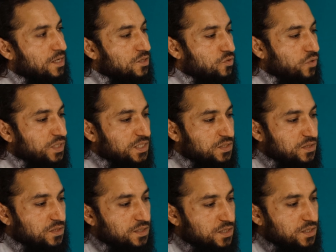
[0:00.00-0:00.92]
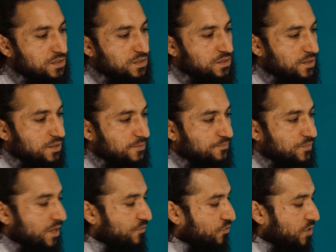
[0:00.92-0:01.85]
So it is
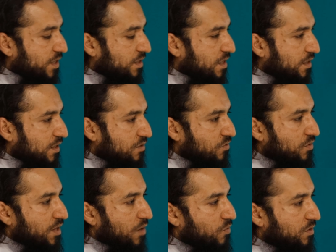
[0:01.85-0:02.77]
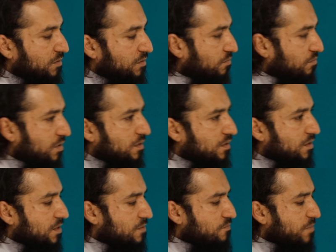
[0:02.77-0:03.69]
if you write like this or that one,
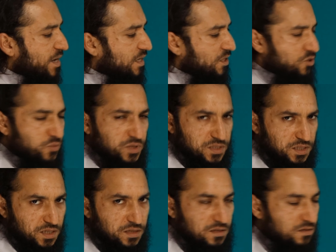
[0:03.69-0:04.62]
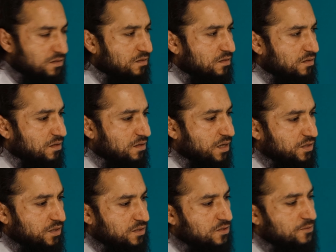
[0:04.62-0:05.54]
but mainly you will see like
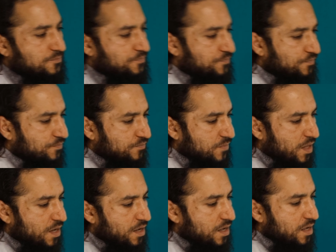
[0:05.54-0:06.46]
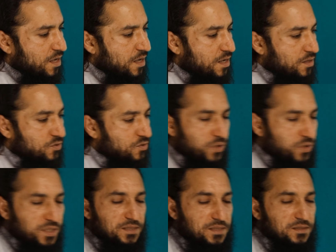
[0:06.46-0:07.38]
this. So
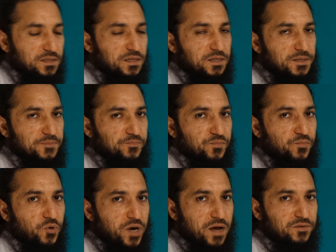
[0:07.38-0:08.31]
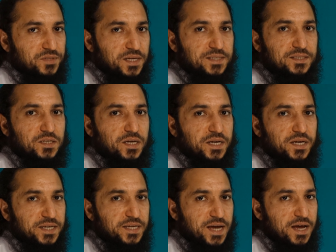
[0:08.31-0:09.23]
it is pronounced as
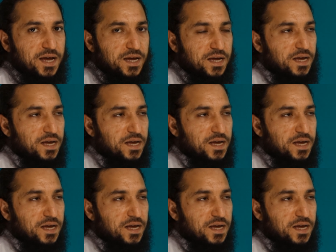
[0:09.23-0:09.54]
Ya,